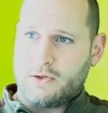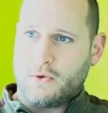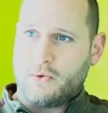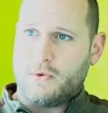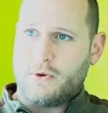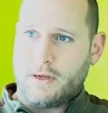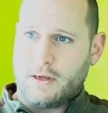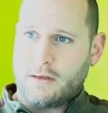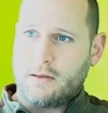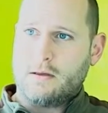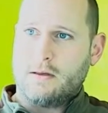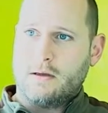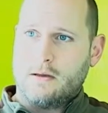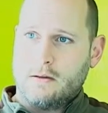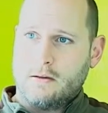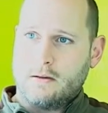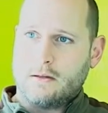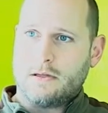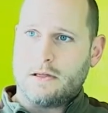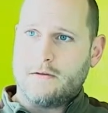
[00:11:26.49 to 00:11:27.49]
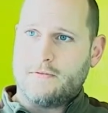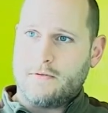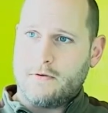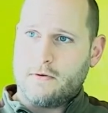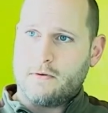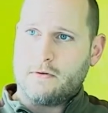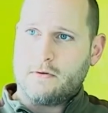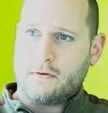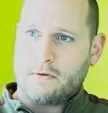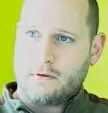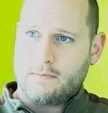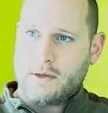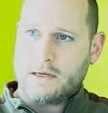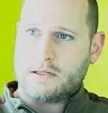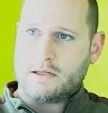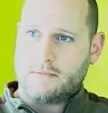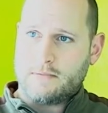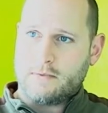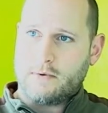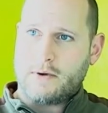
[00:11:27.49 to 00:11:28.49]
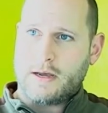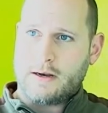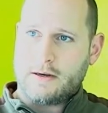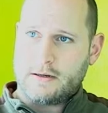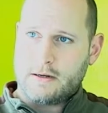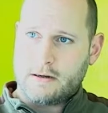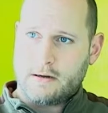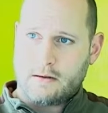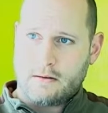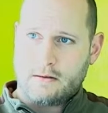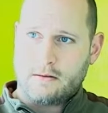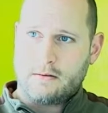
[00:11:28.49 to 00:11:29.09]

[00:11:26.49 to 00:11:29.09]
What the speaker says: enjoying the seafood, especially from around here.